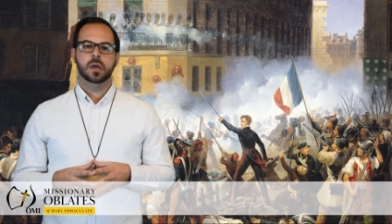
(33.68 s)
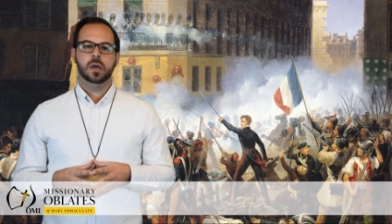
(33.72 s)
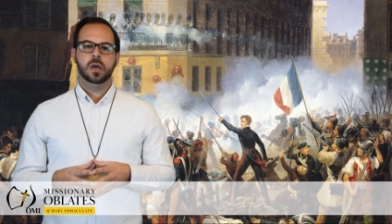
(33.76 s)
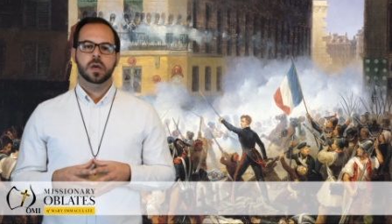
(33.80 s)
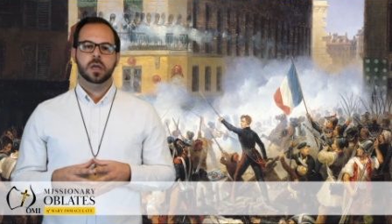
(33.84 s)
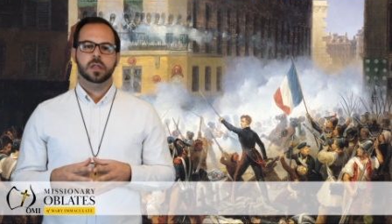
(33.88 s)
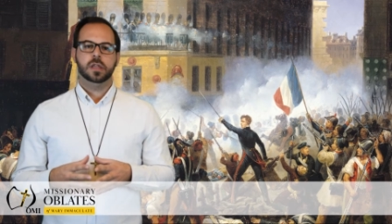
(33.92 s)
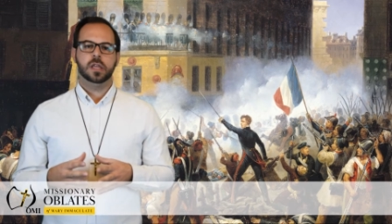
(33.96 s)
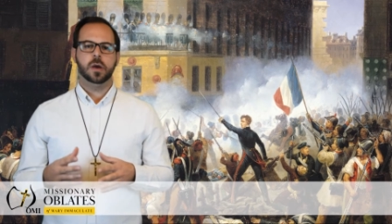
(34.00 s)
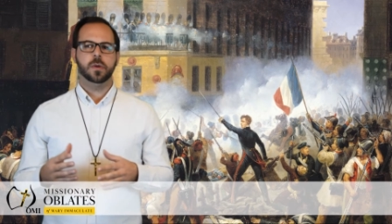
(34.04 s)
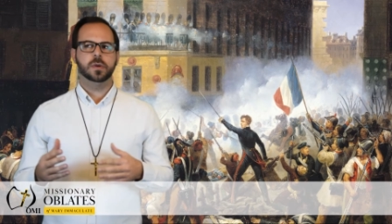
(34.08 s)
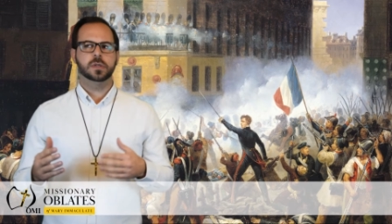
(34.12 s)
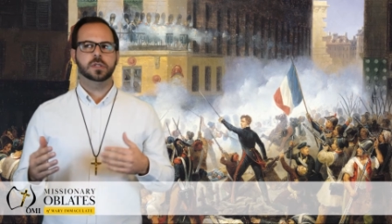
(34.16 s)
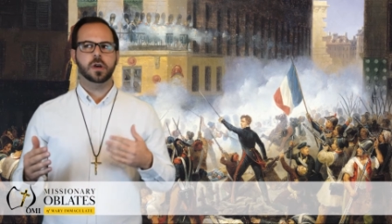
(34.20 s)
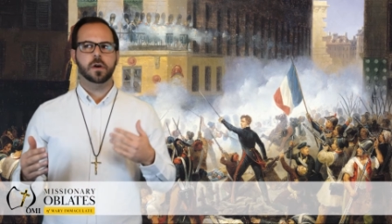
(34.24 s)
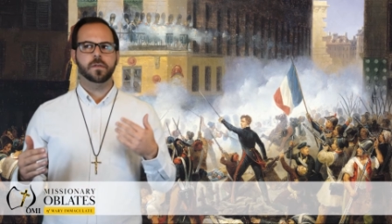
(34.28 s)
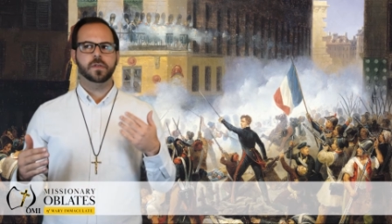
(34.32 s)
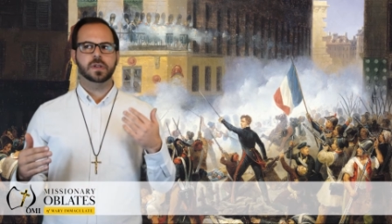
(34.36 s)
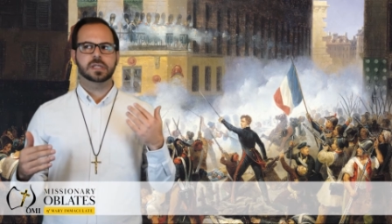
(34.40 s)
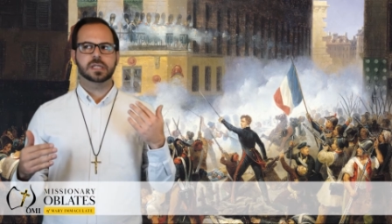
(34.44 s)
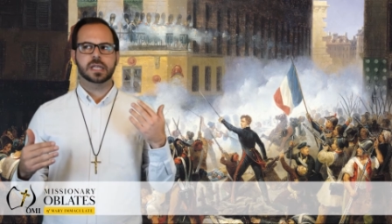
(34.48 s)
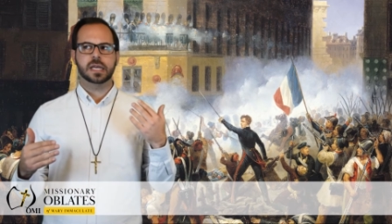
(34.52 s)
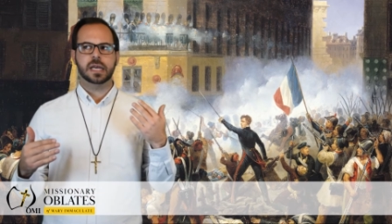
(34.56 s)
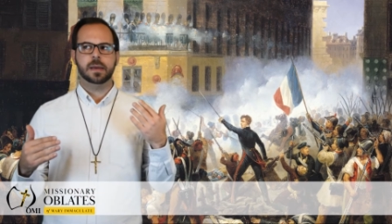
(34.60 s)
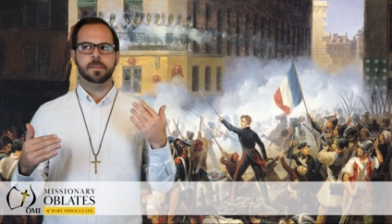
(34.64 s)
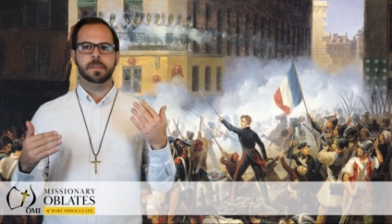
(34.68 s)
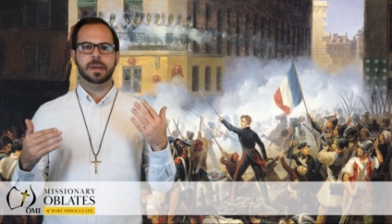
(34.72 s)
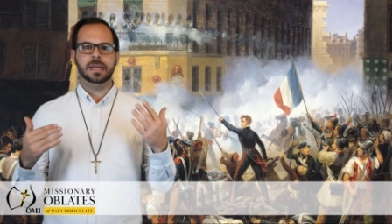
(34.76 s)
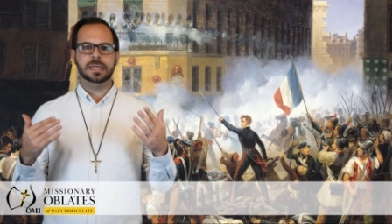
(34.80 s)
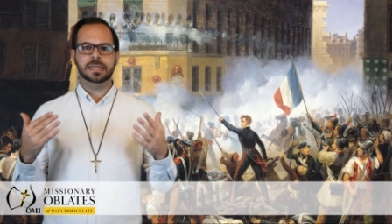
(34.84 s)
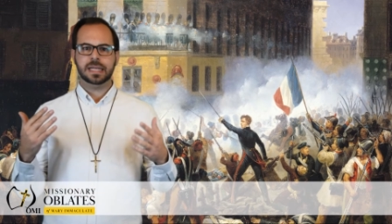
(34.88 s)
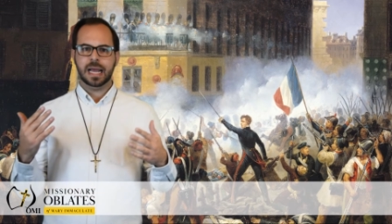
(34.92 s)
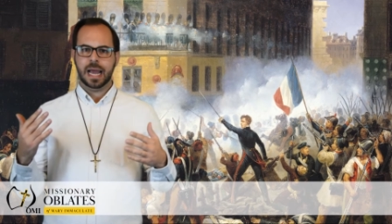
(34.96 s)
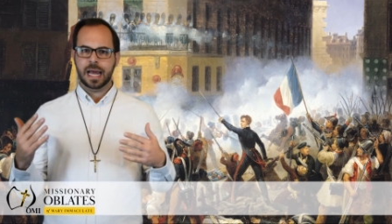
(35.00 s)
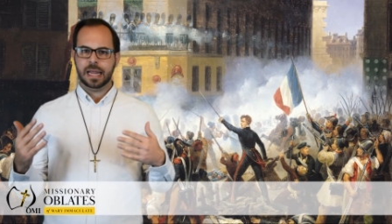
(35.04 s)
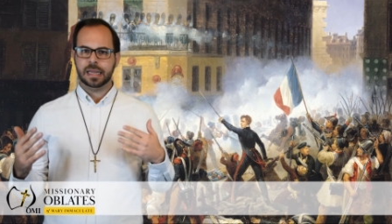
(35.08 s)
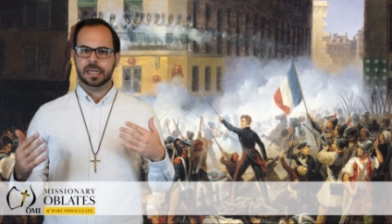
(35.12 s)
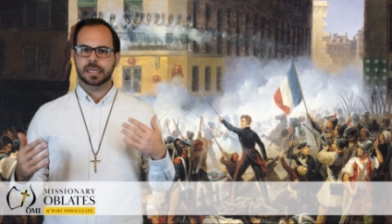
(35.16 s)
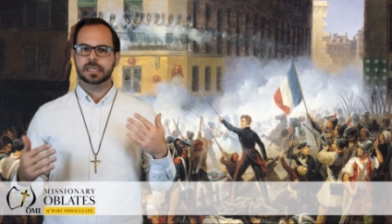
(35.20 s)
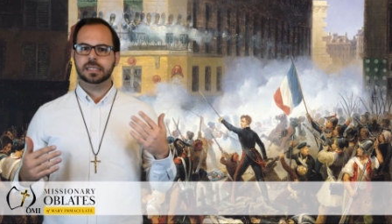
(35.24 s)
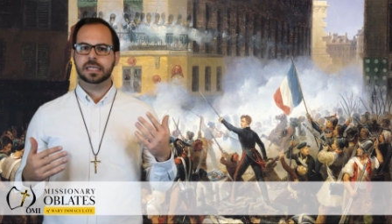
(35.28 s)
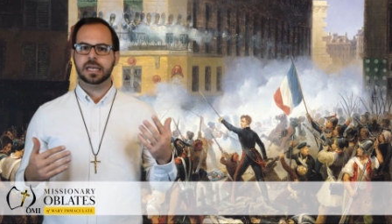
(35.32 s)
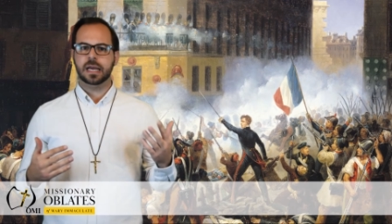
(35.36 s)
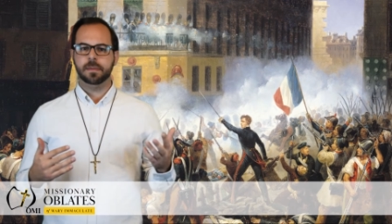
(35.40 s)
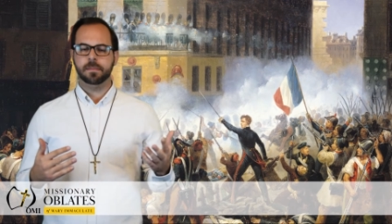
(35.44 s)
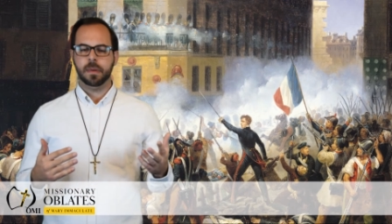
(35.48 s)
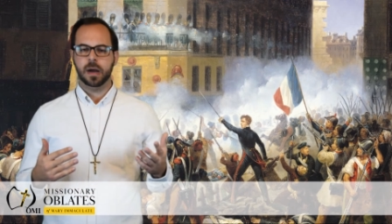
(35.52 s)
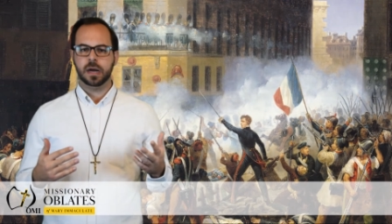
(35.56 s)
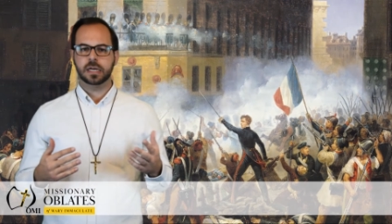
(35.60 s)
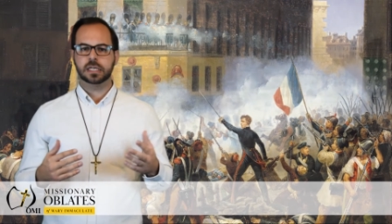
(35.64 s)
There was obviously a mentality
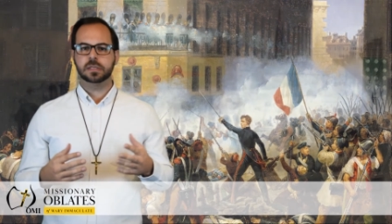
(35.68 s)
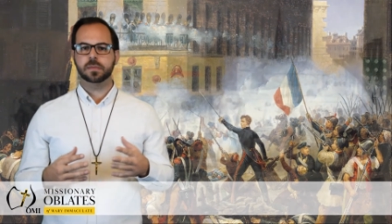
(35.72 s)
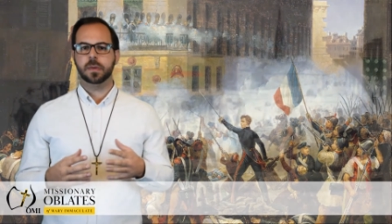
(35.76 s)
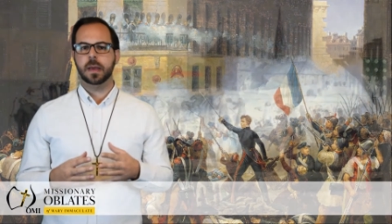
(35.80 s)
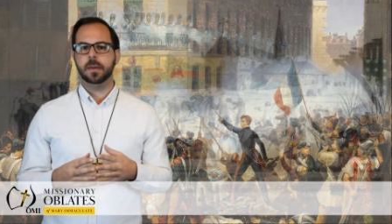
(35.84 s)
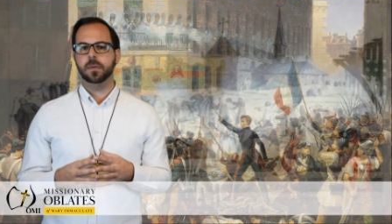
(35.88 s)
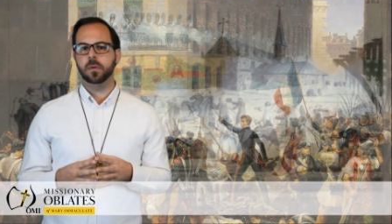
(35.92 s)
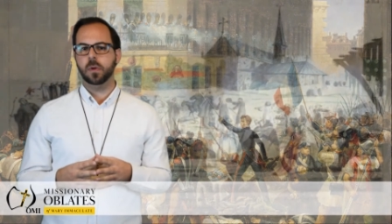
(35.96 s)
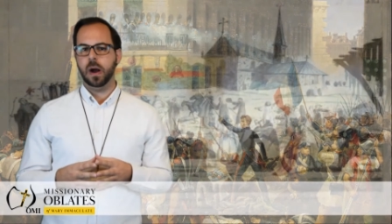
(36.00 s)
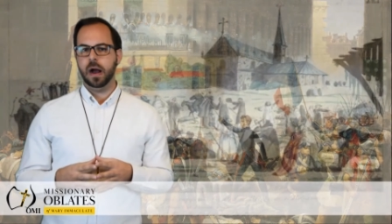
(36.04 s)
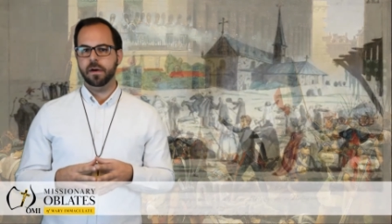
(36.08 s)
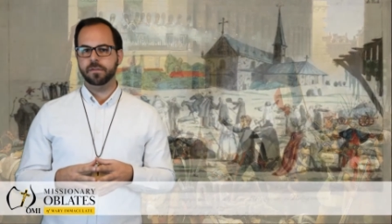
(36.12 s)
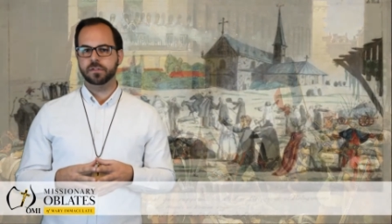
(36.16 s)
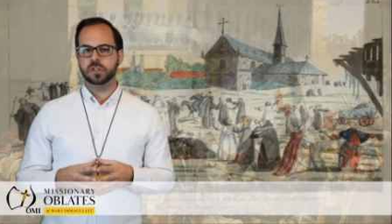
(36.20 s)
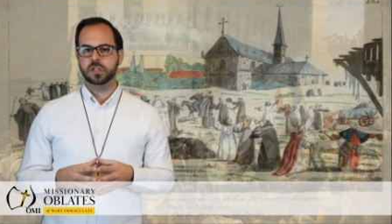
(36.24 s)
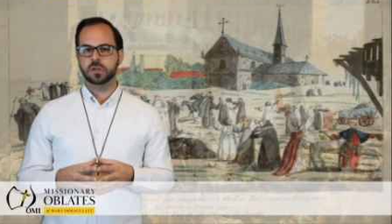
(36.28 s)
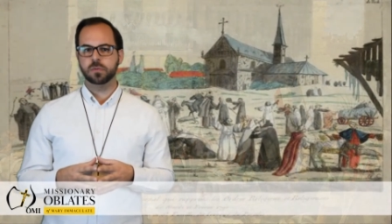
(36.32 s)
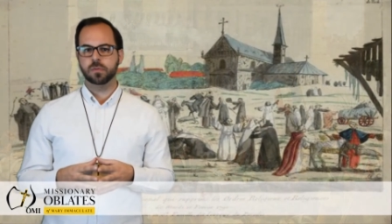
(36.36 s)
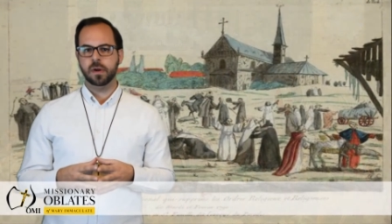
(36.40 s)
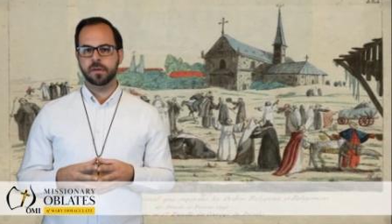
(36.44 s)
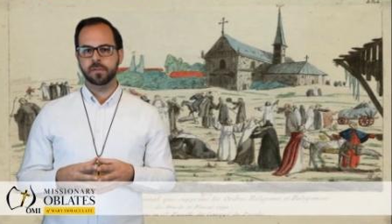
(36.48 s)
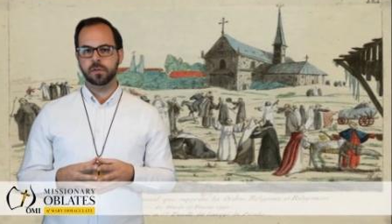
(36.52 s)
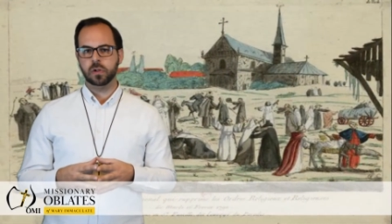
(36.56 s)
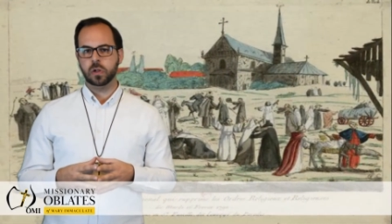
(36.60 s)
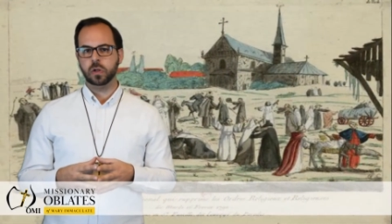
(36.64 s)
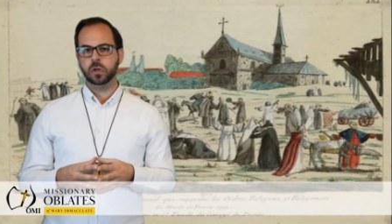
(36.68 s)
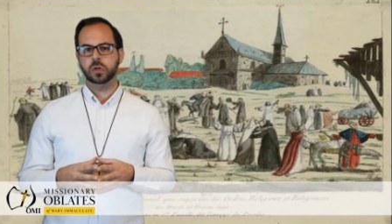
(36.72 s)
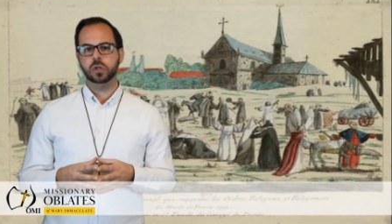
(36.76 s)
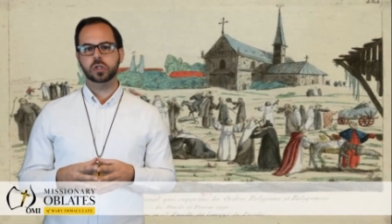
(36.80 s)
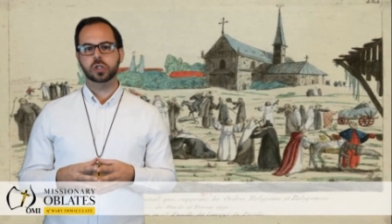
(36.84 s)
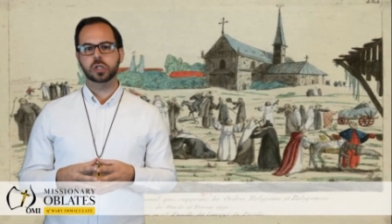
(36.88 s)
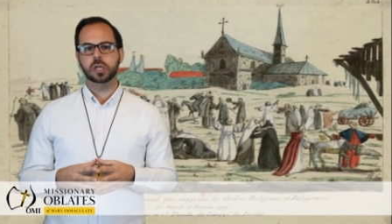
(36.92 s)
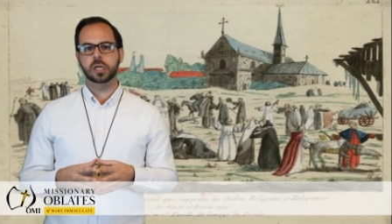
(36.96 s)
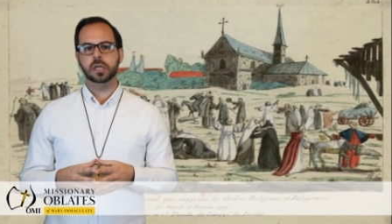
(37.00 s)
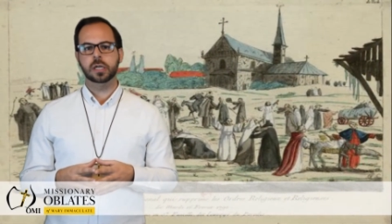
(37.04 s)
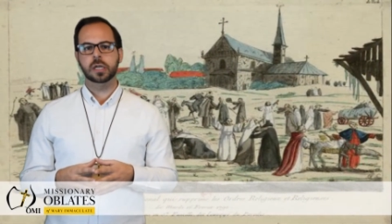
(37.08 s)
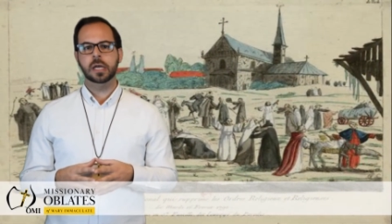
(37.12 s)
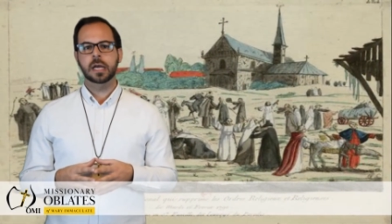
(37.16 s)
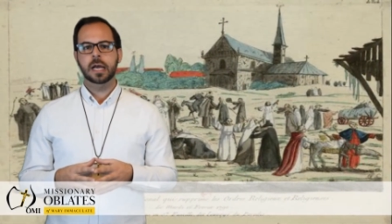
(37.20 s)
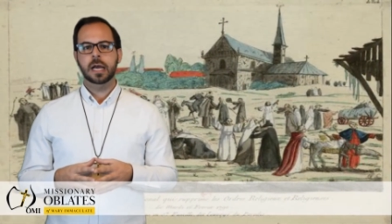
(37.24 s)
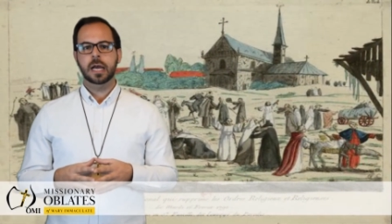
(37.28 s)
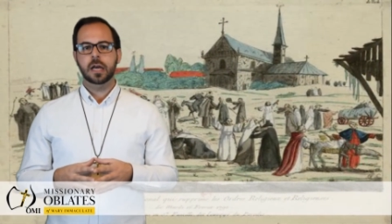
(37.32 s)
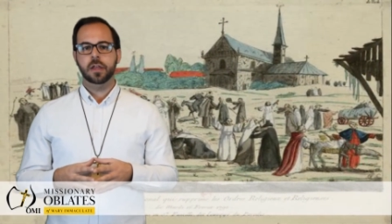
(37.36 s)
amongst people after the revolution